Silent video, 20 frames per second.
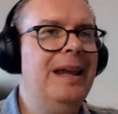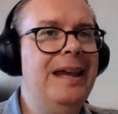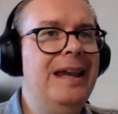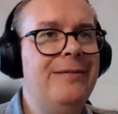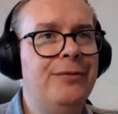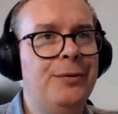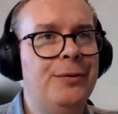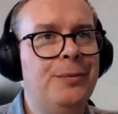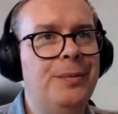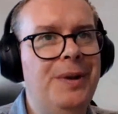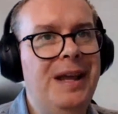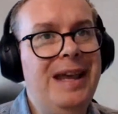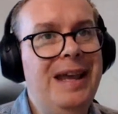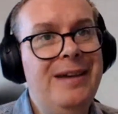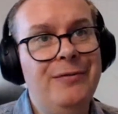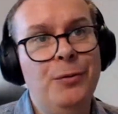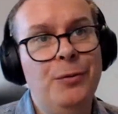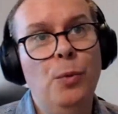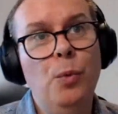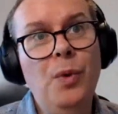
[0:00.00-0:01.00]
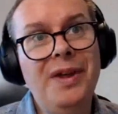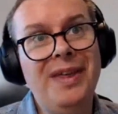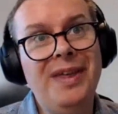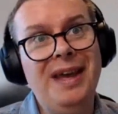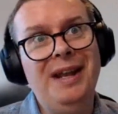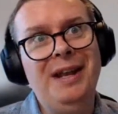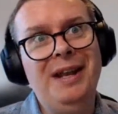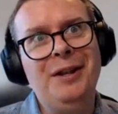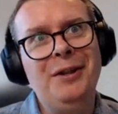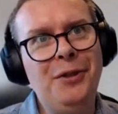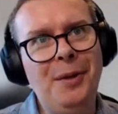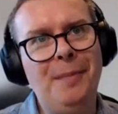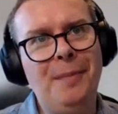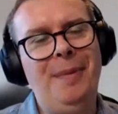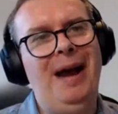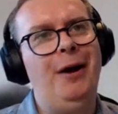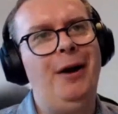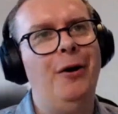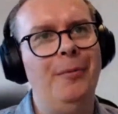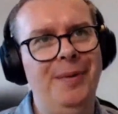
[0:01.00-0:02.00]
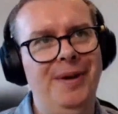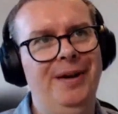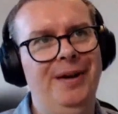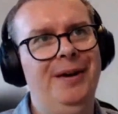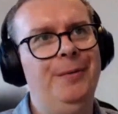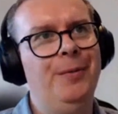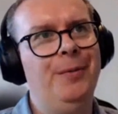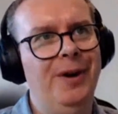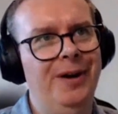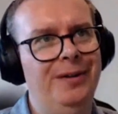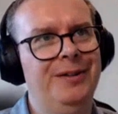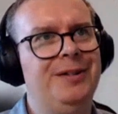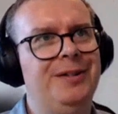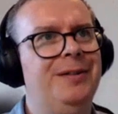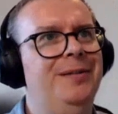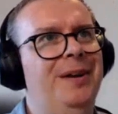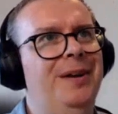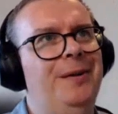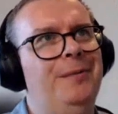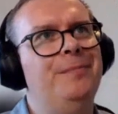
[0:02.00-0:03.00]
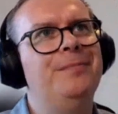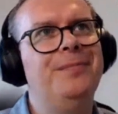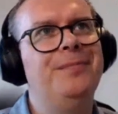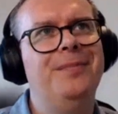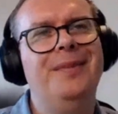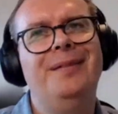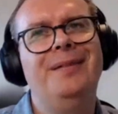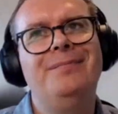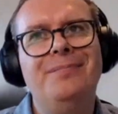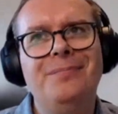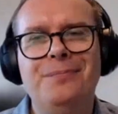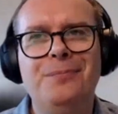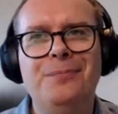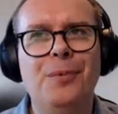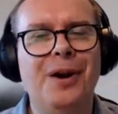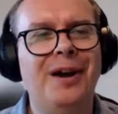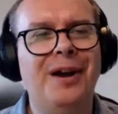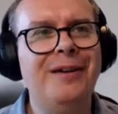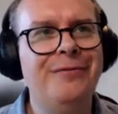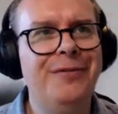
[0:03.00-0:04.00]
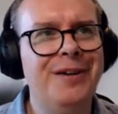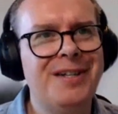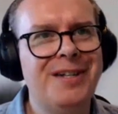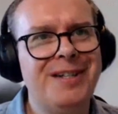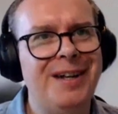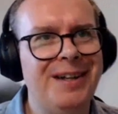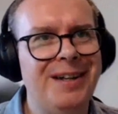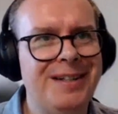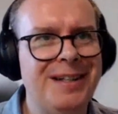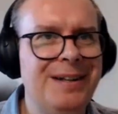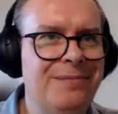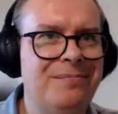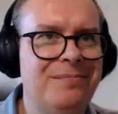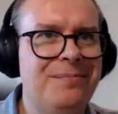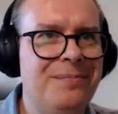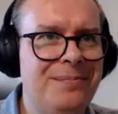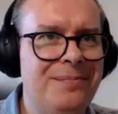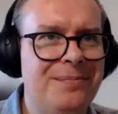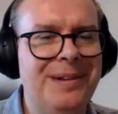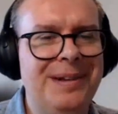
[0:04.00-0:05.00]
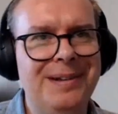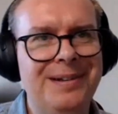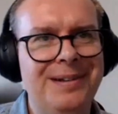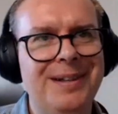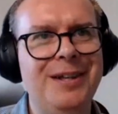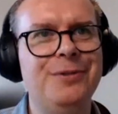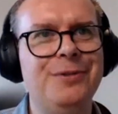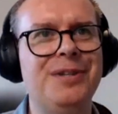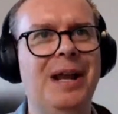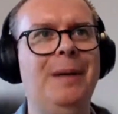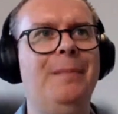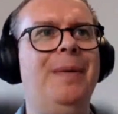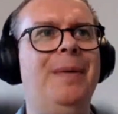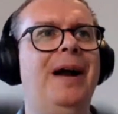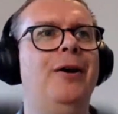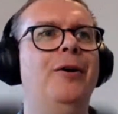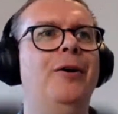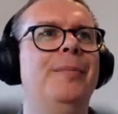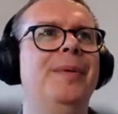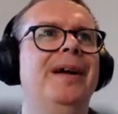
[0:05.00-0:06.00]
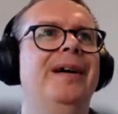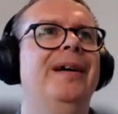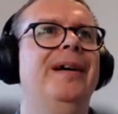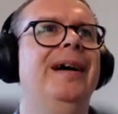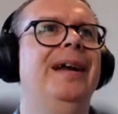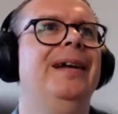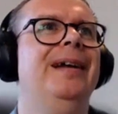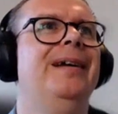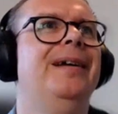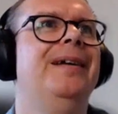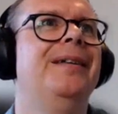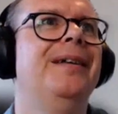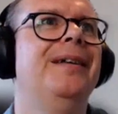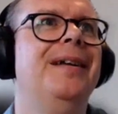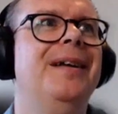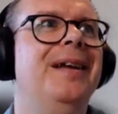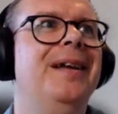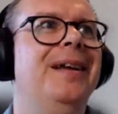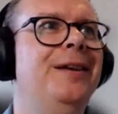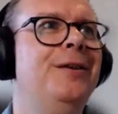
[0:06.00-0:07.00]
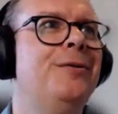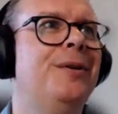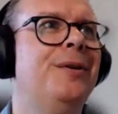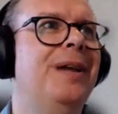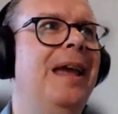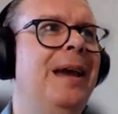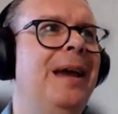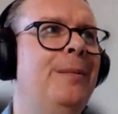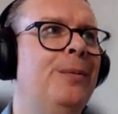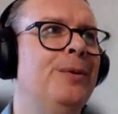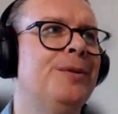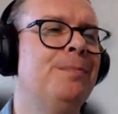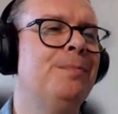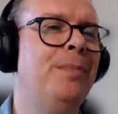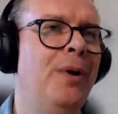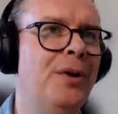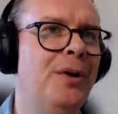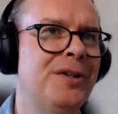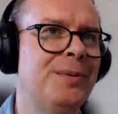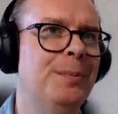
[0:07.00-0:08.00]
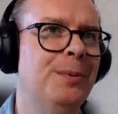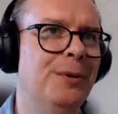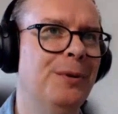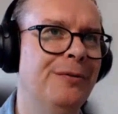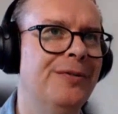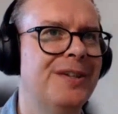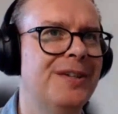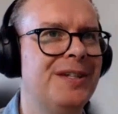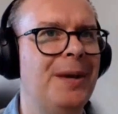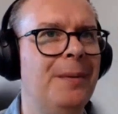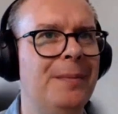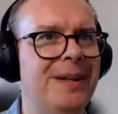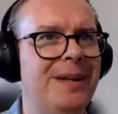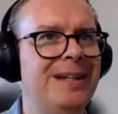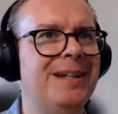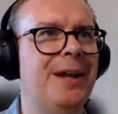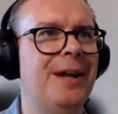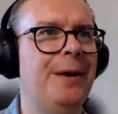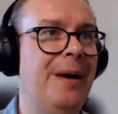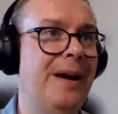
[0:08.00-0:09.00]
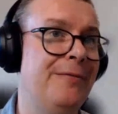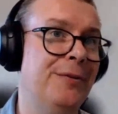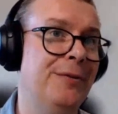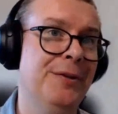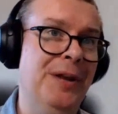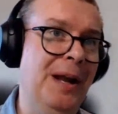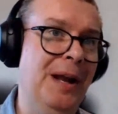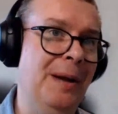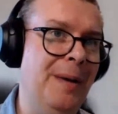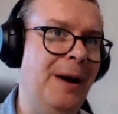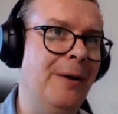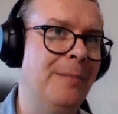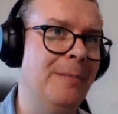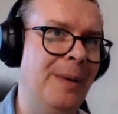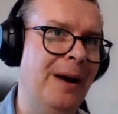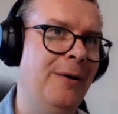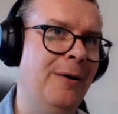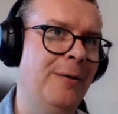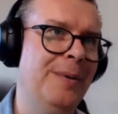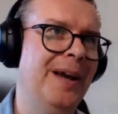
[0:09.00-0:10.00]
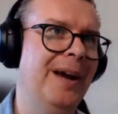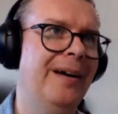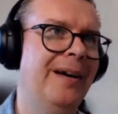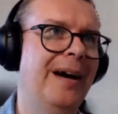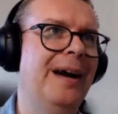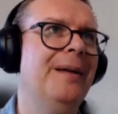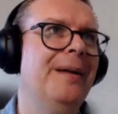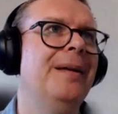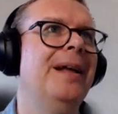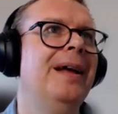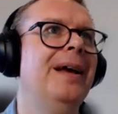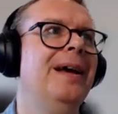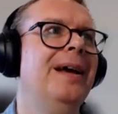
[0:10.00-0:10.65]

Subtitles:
even within the Power BI world, when I first started using Power BI, it was possible for somebody to know everything about Power BI.